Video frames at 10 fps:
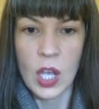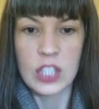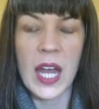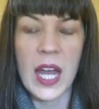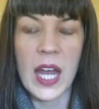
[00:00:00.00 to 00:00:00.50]

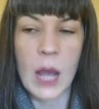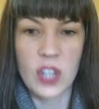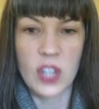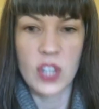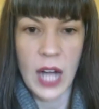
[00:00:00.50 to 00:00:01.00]
So then I
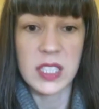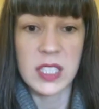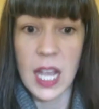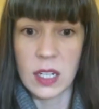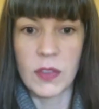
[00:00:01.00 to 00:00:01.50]
would start
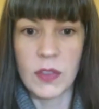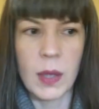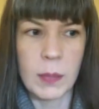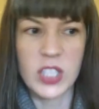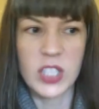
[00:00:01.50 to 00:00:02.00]
having, ten
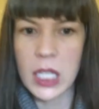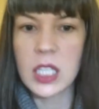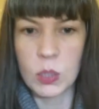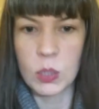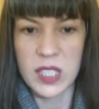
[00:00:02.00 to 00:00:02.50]
in
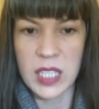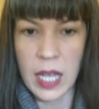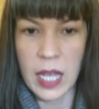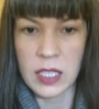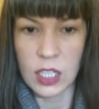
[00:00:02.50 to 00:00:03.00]
particular, it was the
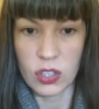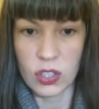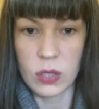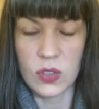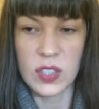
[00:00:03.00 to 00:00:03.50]
tendon
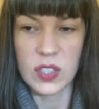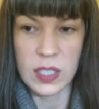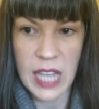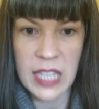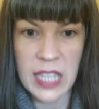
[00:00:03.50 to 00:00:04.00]
issues, the
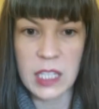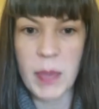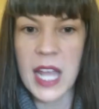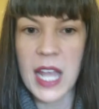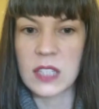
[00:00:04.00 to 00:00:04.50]

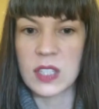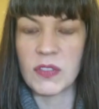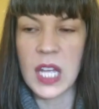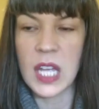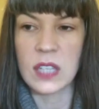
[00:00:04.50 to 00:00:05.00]
tendon pain and
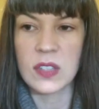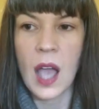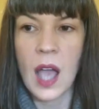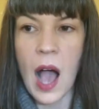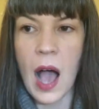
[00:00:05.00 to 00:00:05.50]
stiffness,